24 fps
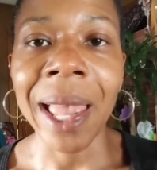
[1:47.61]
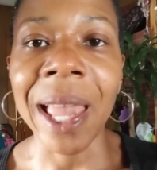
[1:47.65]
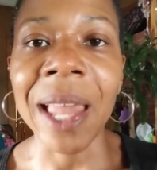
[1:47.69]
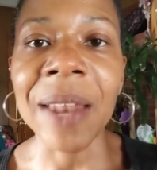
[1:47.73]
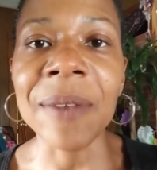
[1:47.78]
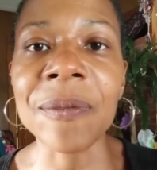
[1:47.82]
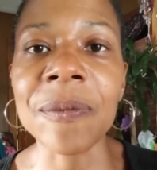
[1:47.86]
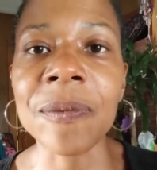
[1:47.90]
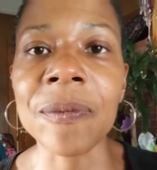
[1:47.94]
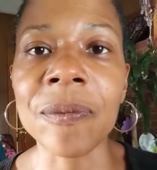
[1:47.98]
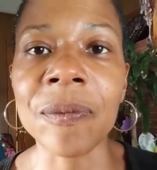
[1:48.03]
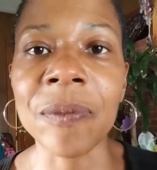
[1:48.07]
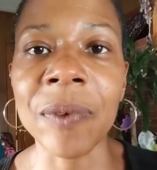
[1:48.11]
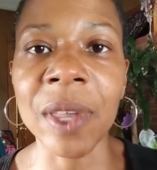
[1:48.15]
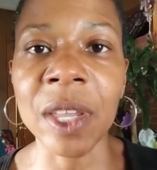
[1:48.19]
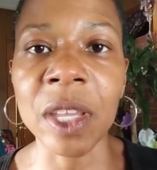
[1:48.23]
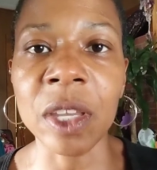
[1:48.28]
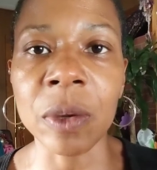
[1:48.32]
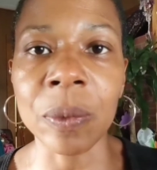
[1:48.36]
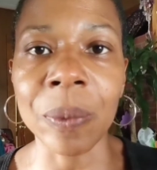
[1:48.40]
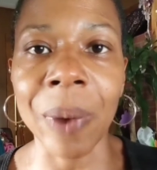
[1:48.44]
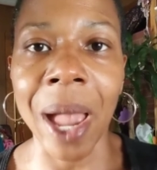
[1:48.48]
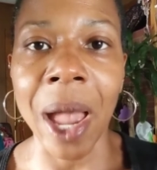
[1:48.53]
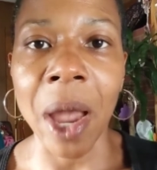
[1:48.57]
and
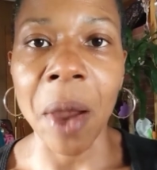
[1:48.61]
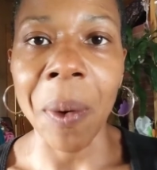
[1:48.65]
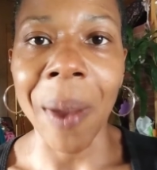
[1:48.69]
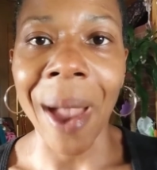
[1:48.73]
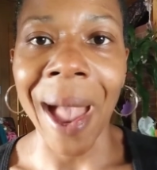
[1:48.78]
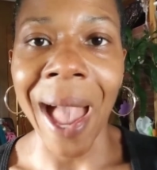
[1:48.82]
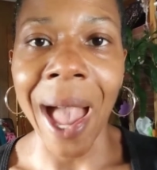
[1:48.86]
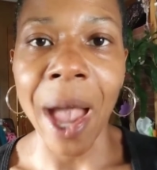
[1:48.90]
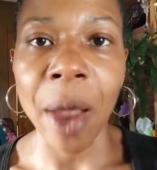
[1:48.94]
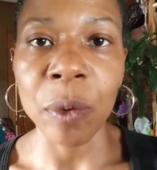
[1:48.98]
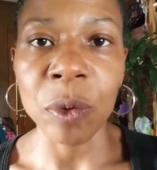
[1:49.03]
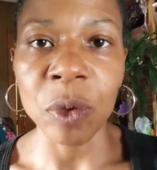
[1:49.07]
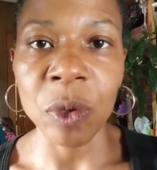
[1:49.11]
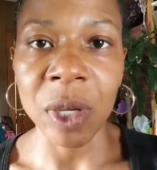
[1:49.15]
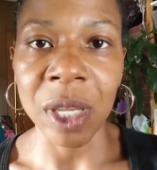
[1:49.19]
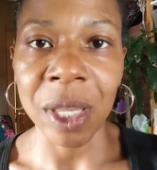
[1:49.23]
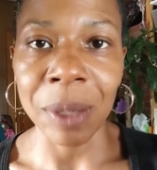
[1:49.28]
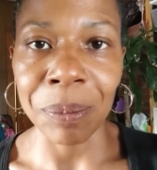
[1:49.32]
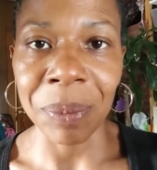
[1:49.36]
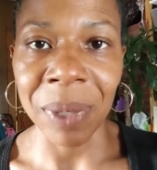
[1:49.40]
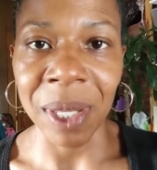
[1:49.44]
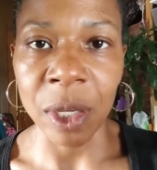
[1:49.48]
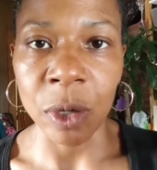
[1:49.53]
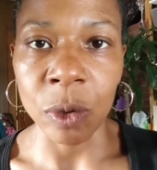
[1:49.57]
figure out how you
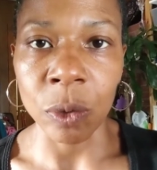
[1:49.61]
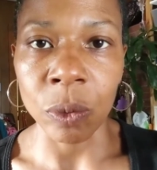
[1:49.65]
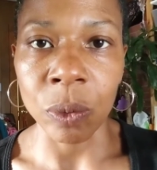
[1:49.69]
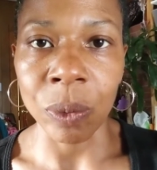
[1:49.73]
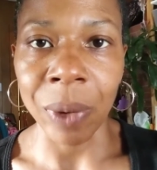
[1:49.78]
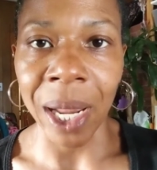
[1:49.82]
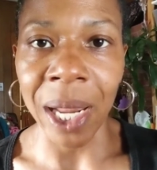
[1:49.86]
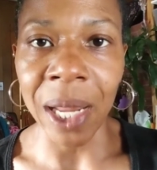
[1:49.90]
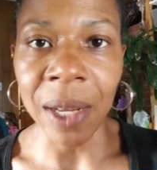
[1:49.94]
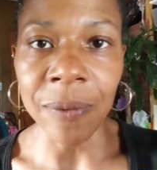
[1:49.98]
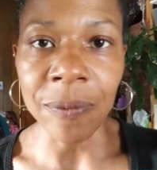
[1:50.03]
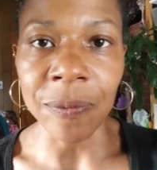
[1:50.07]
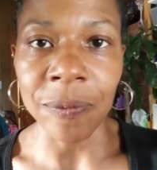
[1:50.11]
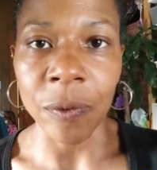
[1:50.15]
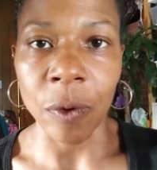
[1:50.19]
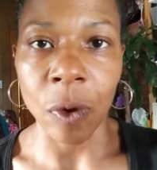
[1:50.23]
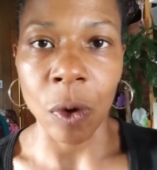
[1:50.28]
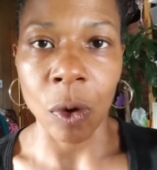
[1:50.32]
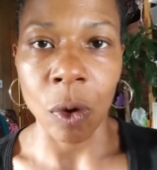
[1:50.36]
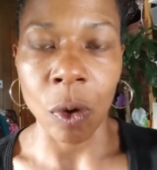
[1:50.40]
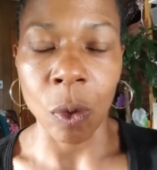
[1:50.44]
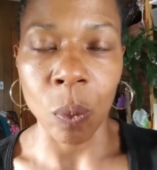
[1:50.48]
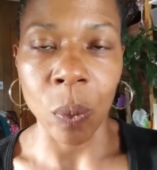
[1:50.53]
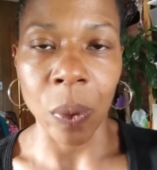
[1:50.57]
can be
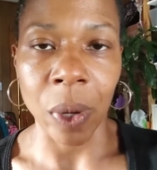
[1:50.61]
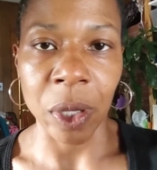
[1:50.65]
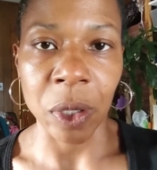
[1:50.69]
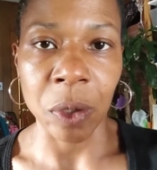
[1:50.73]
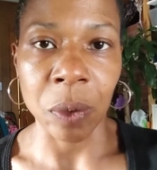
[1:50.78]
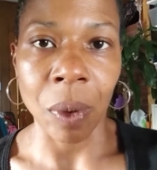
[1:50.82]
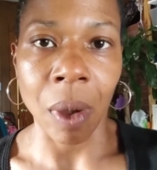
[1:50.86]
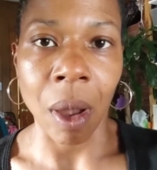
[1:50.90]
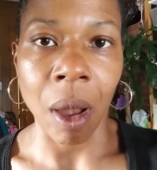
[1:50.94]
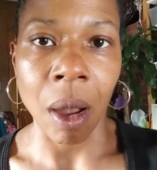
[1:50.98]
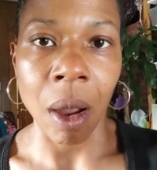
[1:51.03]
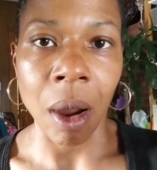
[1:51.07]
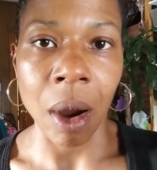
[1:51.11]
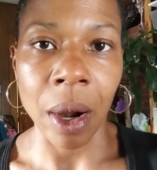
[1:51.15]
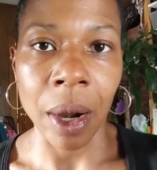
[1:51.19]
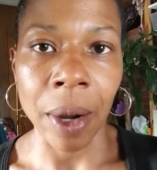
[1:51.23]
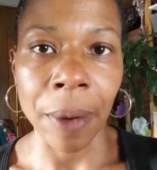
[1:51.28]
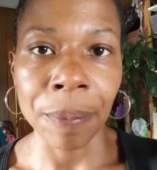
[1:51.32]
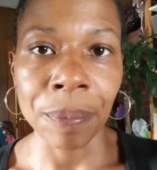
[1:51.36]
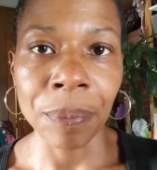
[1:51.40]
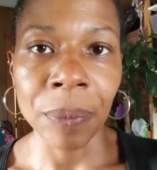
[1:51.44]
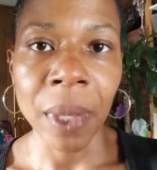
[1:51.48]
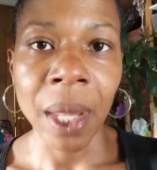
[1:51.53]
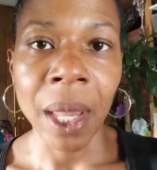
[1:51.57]
grateful where you
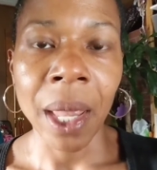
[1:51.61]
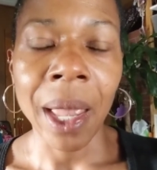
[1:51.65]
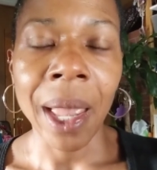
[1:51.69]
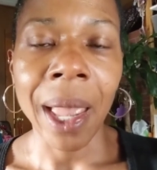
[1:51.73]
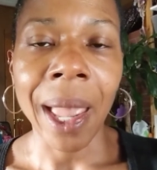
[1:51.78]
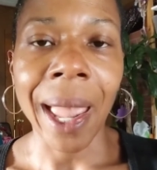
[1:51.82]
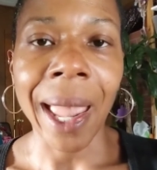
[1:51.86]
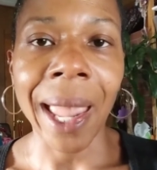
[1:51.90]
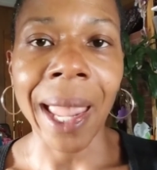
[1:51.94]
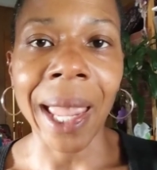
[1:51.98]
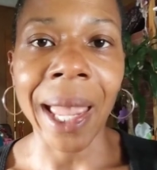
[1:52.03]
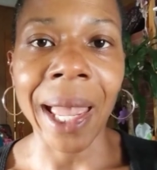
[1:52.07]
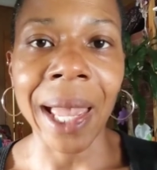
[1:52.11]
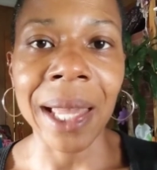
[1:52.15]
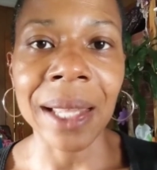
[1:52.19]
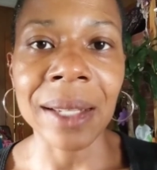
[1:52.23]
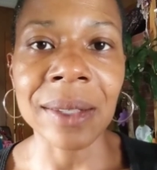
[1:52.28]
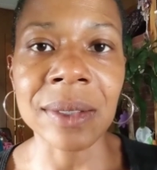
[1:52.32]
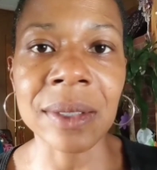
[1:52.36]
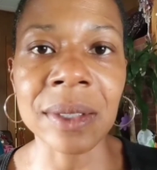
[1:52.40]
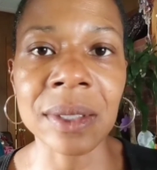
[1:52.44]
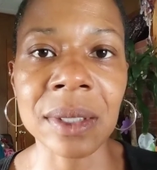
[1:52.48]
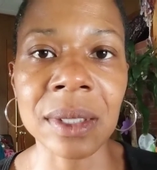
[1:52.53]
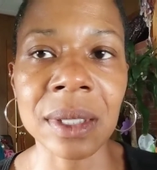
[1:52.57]
are
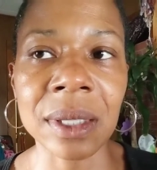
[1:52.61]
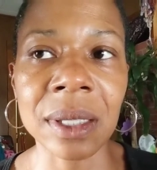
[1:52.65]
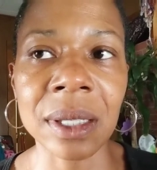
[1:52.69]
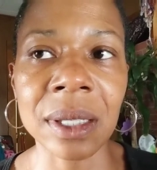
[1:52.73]
and